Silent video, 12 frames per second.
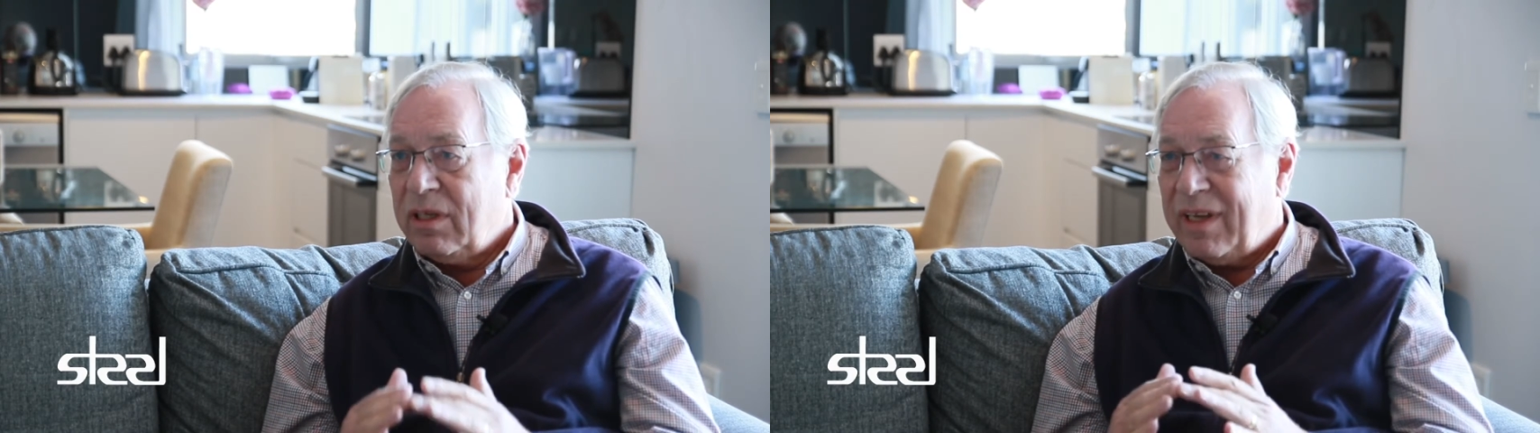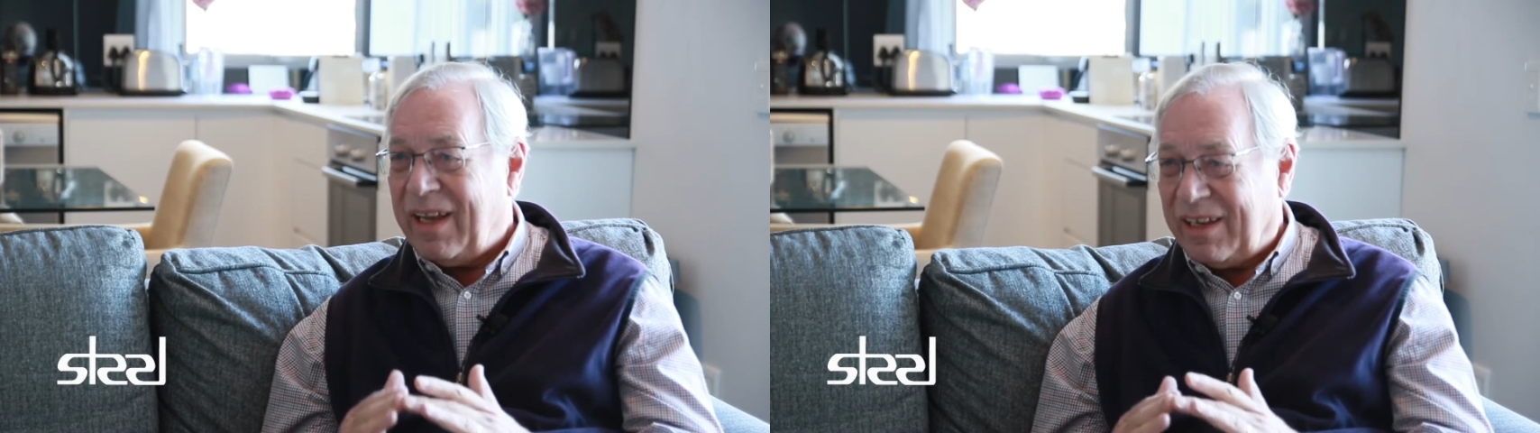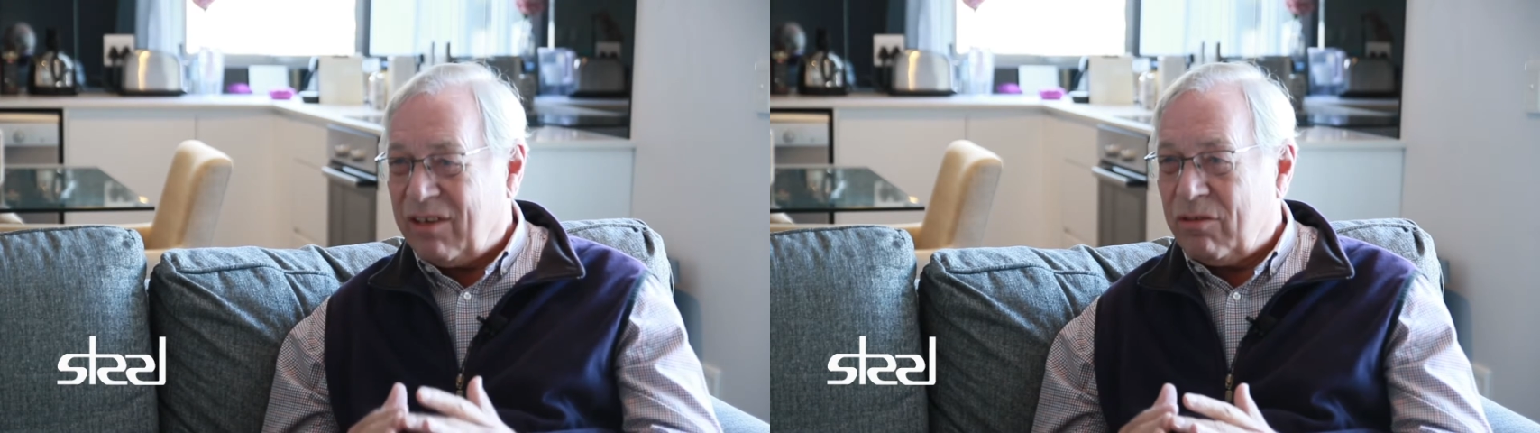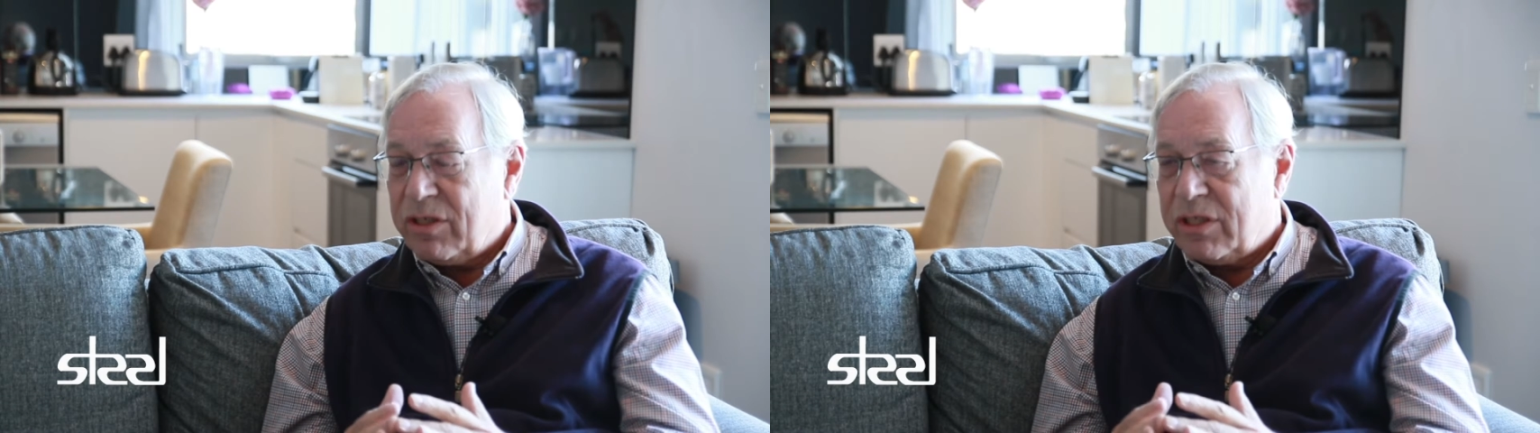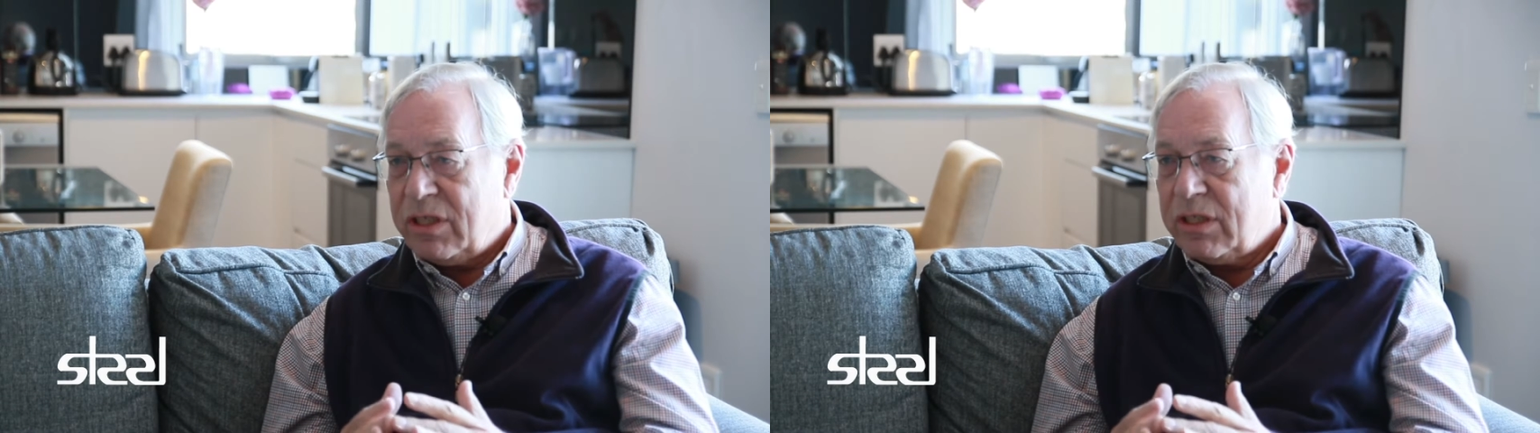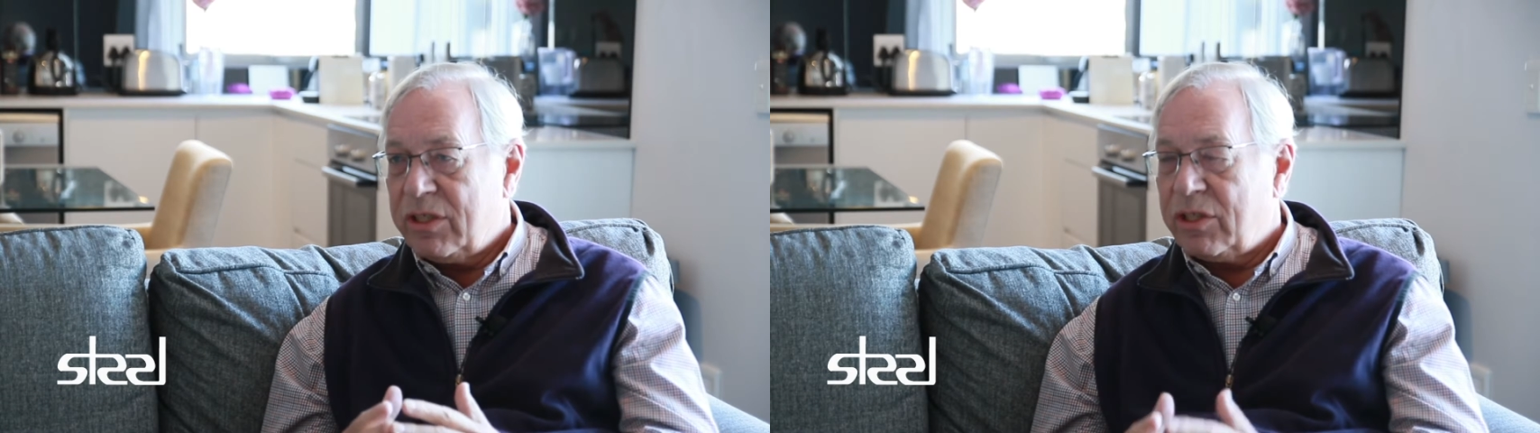
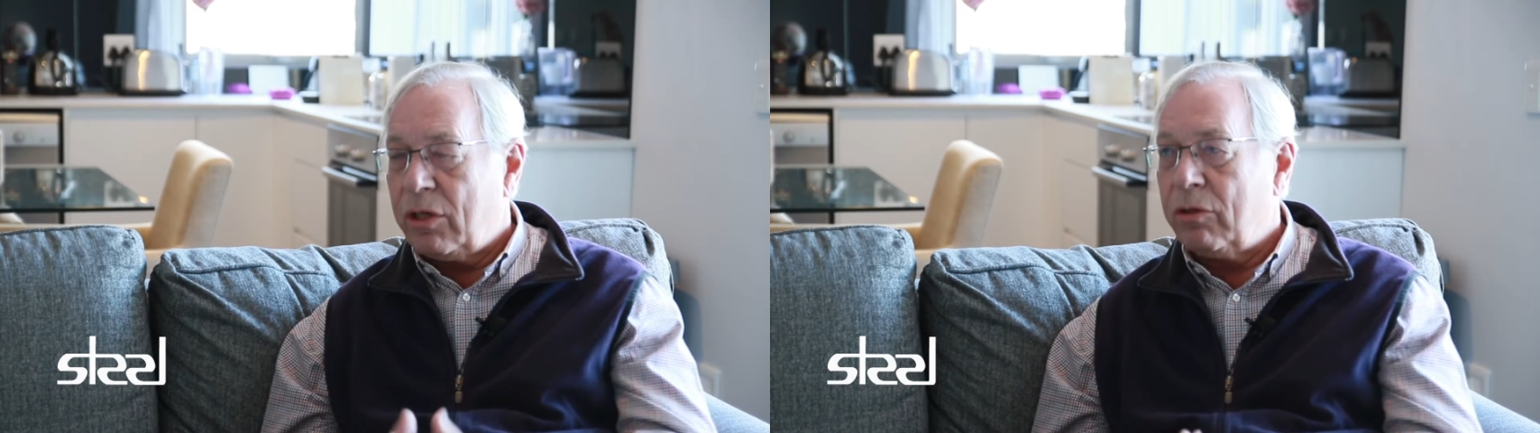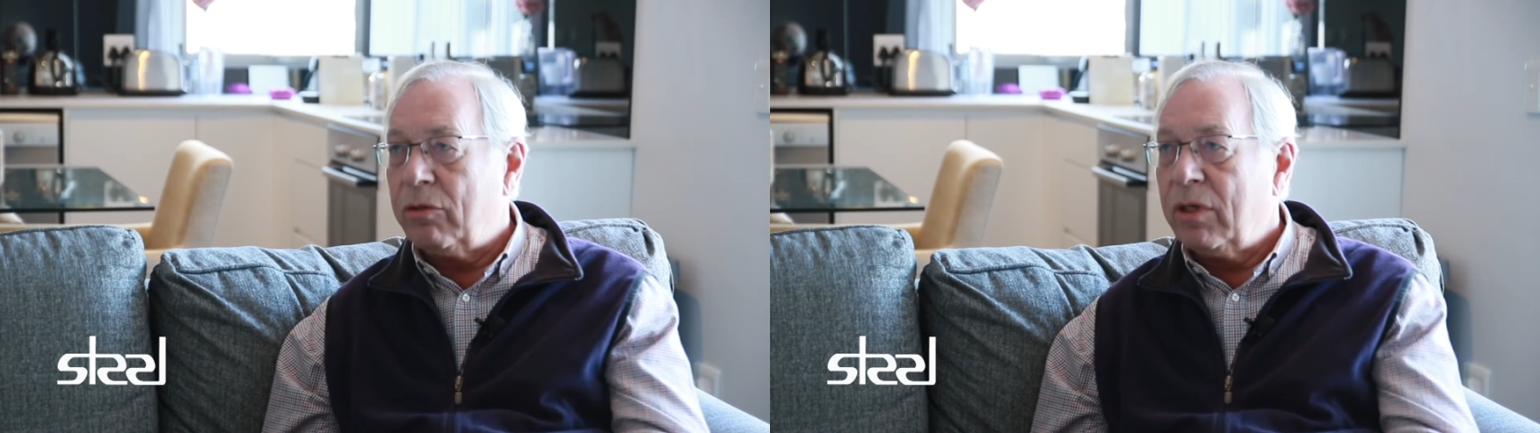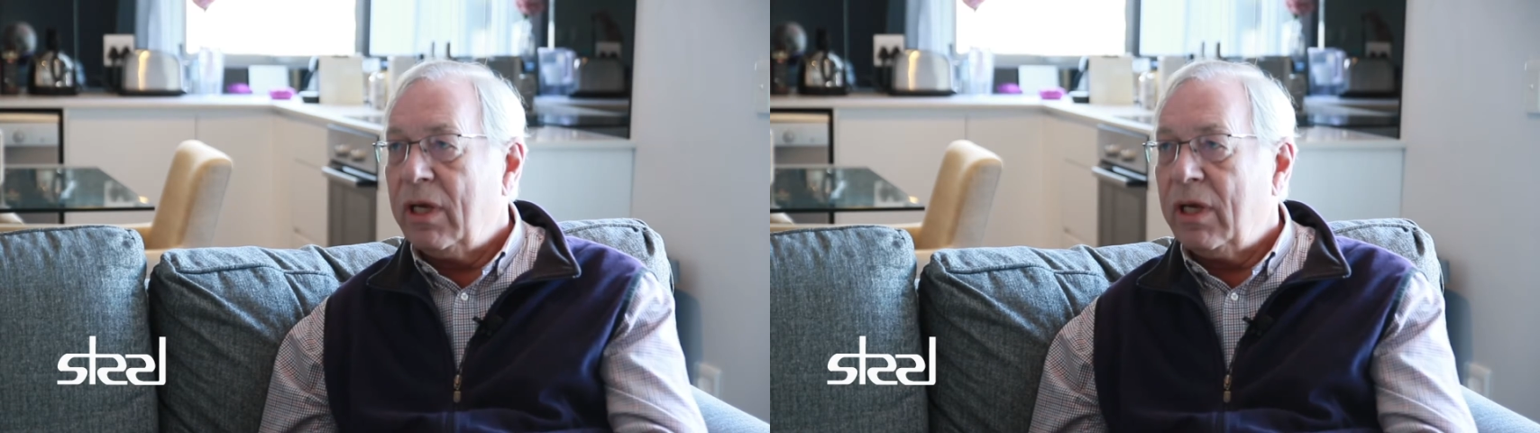accuracy. So